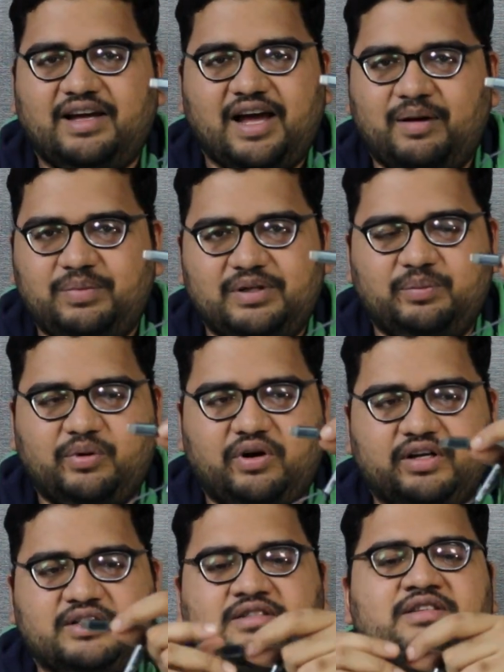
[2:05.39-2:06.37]
Apple
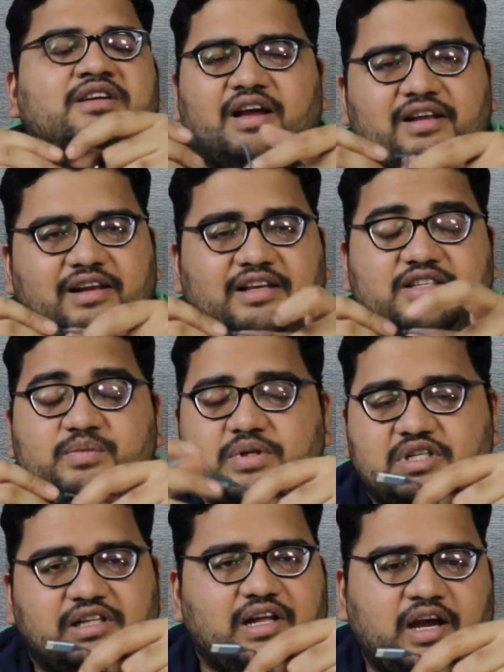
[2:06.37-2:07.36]
products,
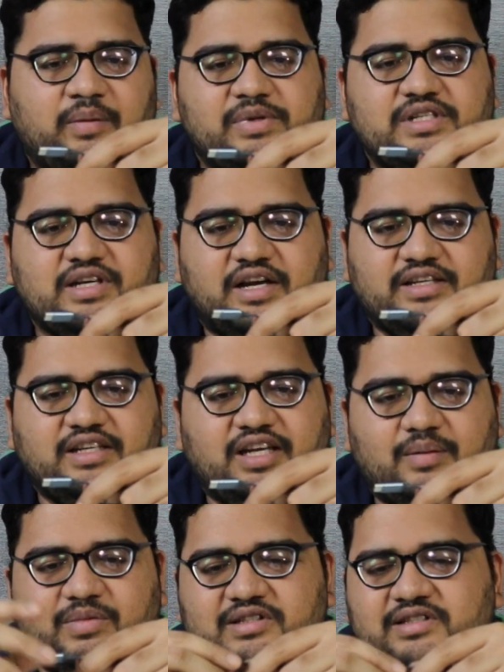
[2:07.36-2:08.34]
especially the Apple charging
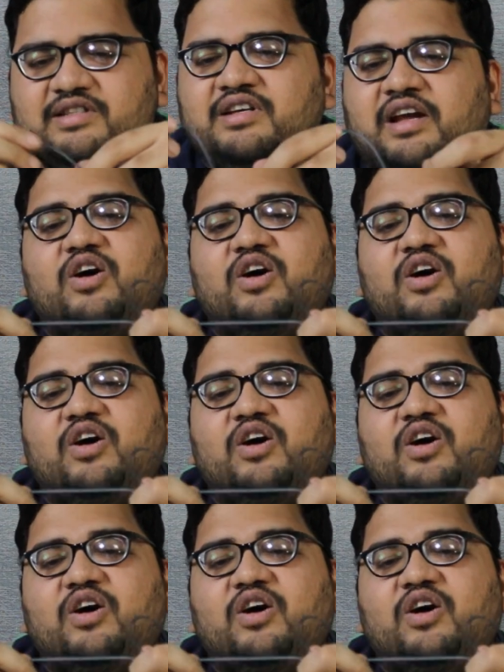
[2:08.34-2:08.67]
cables.